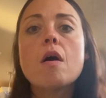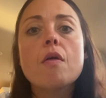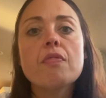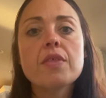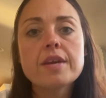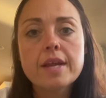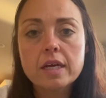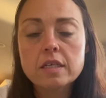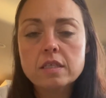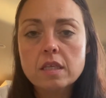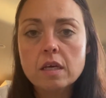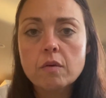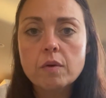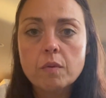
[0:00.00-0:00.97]
The next
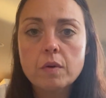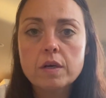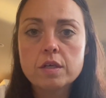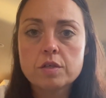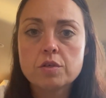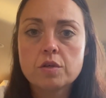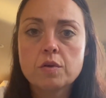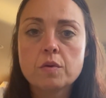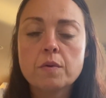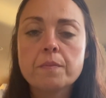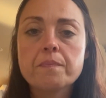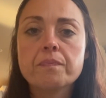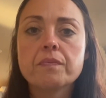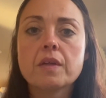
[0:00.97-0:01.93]
thing we want to
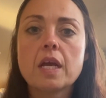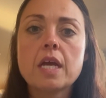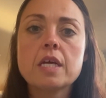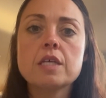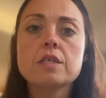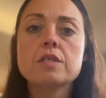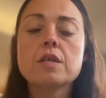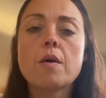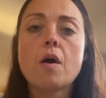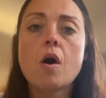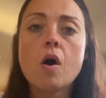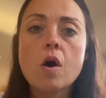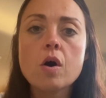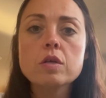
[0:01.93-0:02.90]
do is
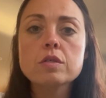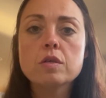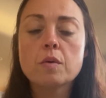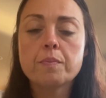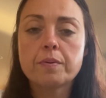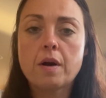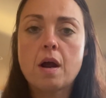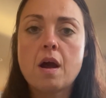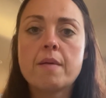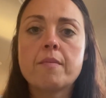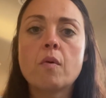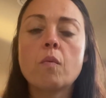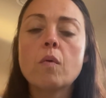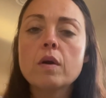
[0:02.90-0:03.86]
also prime
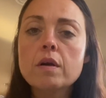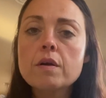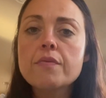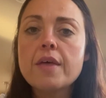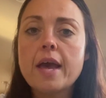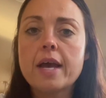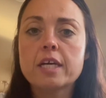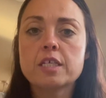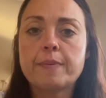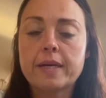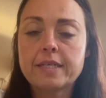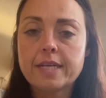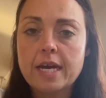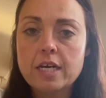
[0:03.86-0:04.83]
what are the
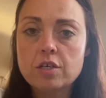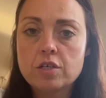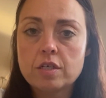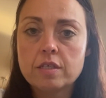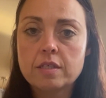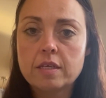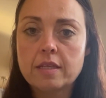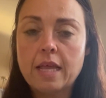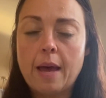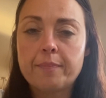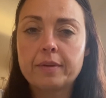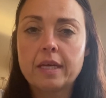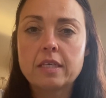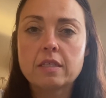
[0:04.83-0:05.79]
expectations in that
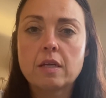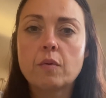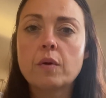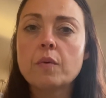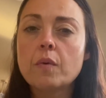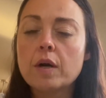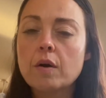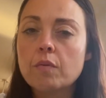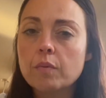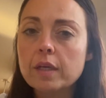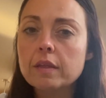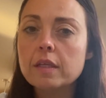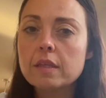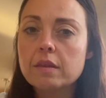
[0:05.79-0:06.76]
place, and we want to
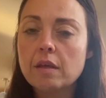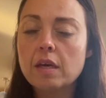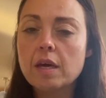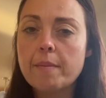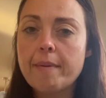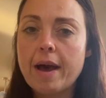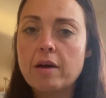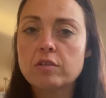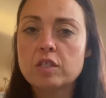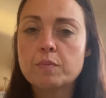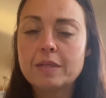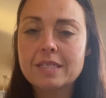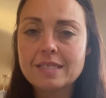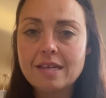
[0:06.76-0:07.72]
really think about
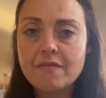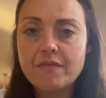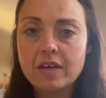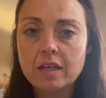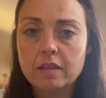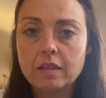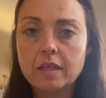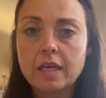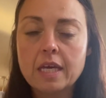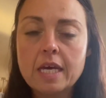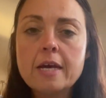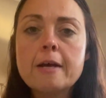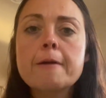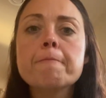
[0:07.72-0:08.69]

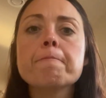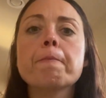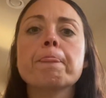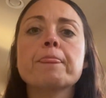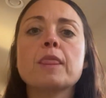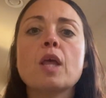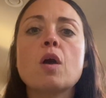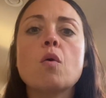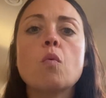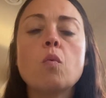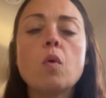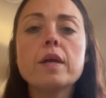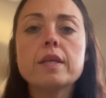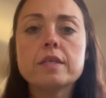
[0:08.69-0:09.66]
specifically
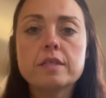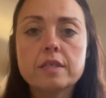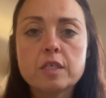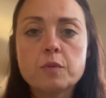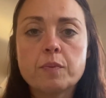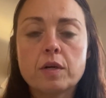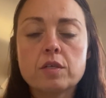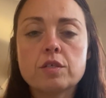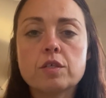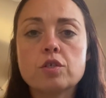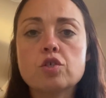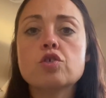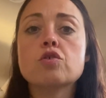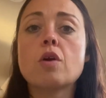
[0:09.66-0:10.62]
what is this person
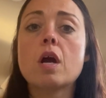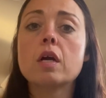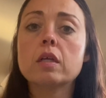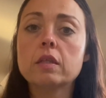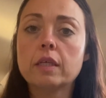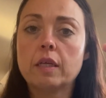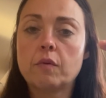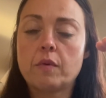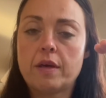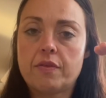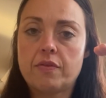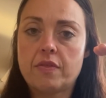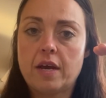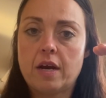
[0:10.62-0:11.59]
struggling
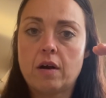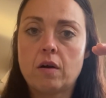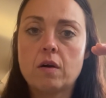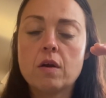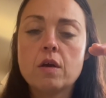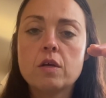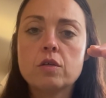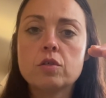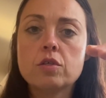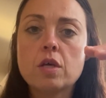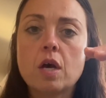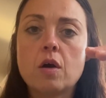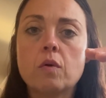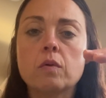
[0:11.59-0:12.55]
with there.
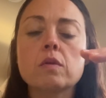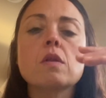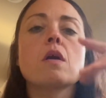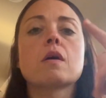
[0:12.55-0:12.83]
So